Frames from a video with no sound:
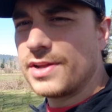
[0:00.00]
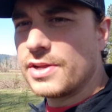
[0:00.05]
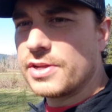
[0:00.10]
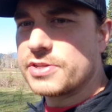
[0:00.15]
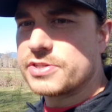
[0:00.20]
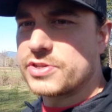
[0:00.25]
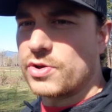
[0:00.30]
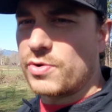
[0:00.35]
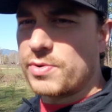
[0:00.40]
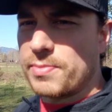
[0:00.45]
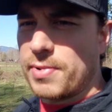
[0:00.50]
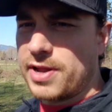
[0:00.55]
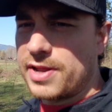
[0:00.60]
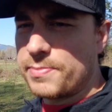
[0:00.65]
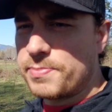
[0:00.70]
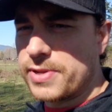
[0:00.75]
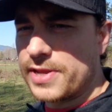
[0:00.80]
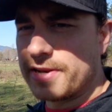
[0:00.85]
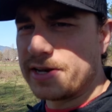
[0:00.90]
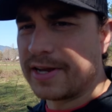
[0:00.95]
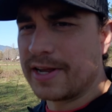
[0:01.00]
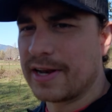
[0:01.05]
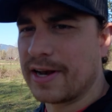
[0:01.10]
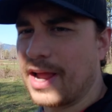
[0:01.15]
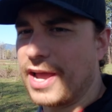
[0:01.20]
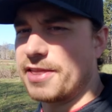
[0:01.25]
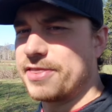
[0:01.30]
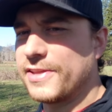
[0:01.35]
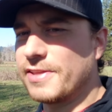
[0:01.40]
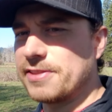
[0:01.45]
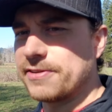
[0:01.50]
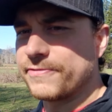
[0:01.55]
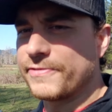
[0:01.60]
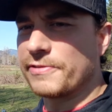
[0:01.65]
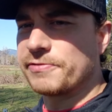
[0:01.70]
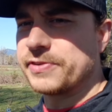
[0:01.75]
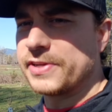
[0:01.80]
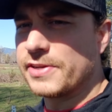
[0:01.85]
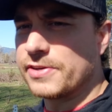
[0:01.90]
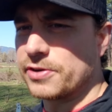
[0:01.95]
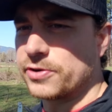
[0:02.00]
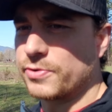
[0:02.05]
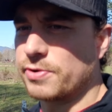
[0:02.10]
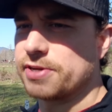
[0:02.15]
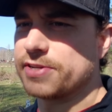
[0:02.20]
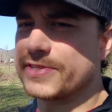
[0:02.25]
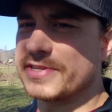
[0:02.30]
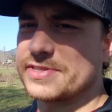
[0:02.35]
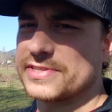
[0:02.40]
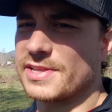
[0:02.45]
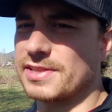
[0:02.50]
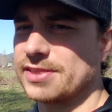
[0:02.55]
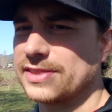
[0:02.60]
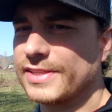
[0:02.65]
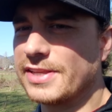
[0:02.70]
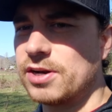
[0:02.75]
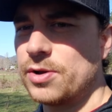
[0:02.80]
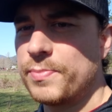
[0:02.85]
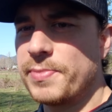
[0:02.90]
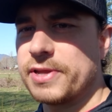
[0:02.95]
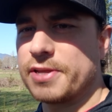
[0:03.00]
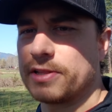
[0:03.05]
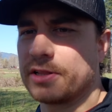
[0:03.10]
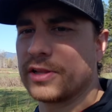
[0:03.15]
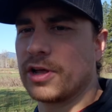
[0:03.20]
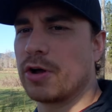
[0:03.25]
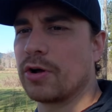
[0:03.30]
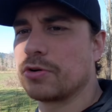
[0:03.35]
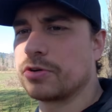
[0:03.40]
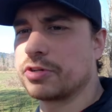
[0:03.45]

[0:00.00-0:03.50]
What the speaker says: So in my opinion, I think that 15 degrees is a little bit low